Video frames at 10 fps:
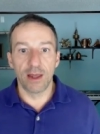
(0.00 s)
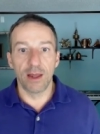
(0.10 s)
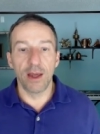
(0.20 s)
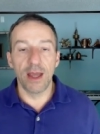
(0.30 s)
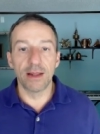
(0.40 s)

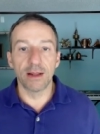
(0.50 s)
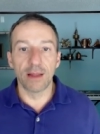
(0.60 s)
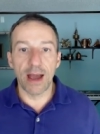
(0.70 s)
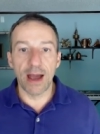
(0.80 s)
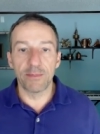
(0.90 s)
In the
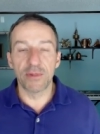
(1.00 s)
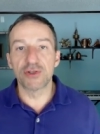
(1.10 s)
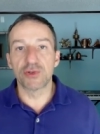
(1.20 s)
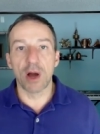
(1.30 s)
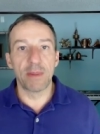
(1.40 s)
lab, there's
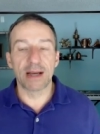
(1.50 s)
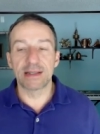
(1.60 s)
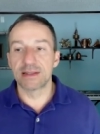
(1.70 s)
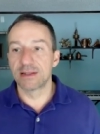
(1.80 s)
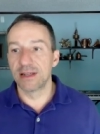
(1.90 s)

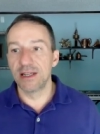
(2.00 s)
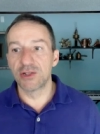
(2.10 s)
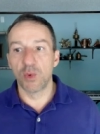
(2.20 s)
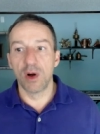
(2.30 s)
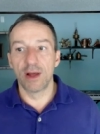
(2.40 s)
drawbacks to
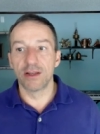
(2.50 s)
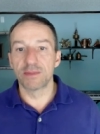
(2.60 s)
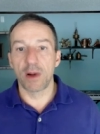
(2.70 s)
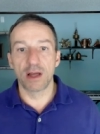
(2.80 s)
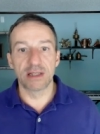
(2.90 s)
each one. There's
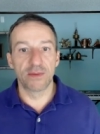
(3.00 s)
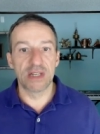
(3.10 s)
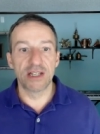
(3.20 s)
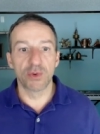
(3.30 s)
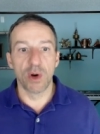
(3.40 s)
positives
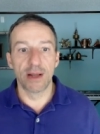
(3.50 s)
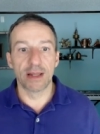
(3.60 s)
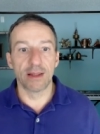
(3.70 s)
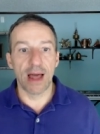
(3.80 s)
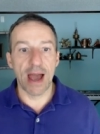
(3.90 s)
to each one. In the
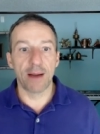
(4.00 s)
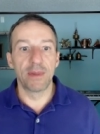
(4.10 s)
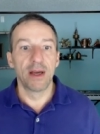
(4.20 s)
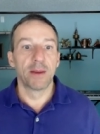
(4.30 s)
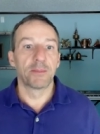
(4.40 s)
lab,
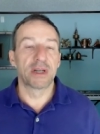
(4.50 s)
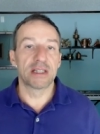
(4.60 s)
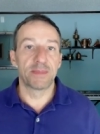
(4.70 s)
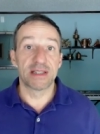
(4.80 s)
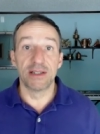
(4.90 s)

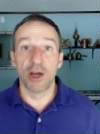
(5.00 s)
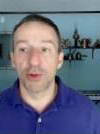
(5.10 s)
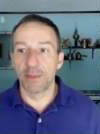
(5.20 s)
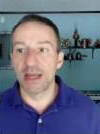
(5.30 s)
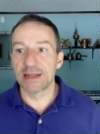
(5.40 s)
participants know
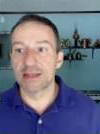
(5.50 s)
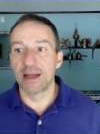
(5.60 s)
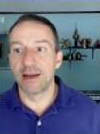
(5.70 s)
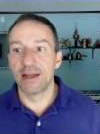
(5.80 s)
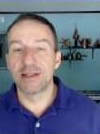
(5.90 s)
they're being
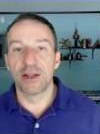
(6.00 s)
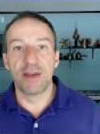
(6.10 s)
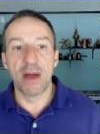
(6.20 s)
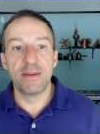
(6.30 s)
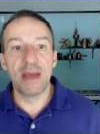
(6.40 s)
studied, so they
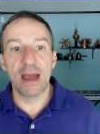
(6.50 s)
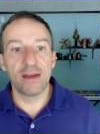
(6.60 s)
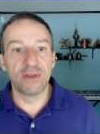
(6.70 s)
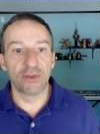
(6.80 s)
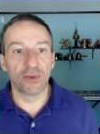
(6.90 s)
may
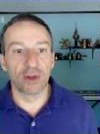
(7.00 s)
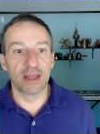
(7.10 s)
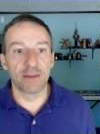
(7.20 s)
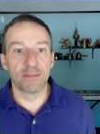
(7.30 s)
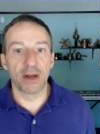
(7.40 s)
behave differently
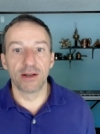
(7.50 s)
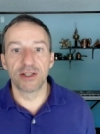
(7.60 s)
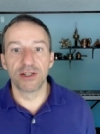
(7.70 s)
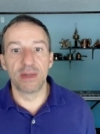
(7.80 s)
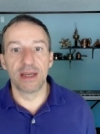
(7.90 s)
compared
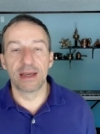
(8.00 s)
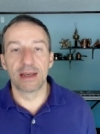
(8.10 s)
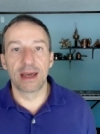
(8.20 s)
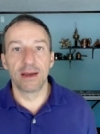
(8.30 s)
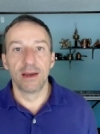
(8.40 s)
to being in
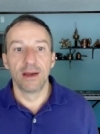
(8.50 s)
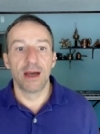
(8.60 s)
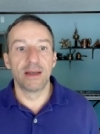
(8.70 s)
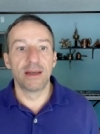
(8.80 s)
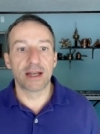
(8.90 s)
a
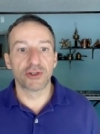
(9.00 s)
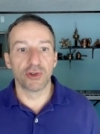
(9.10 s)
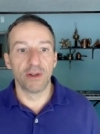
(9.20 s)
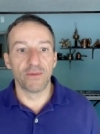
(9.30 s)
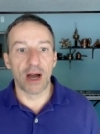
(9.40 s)

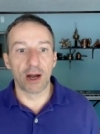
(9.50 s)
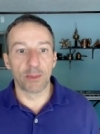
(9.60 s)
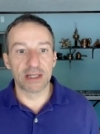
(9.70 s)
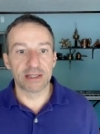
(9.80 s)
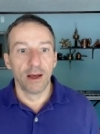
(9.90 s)
natural environment.